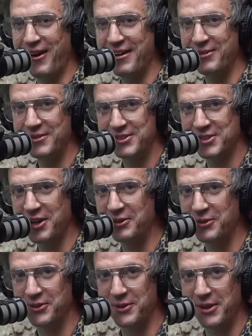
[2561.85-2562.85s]
we start
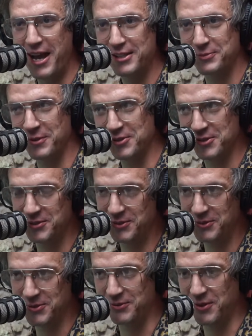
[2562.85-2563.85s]
with the last person who
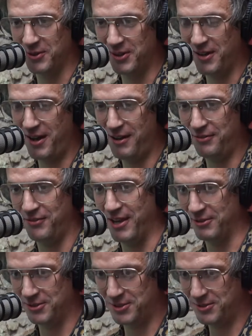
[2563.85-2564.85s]
was voted off. That
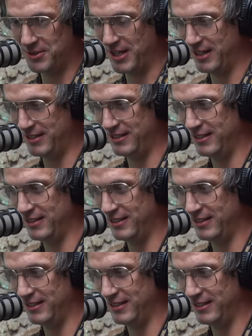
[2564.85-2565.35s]
was you, Danny.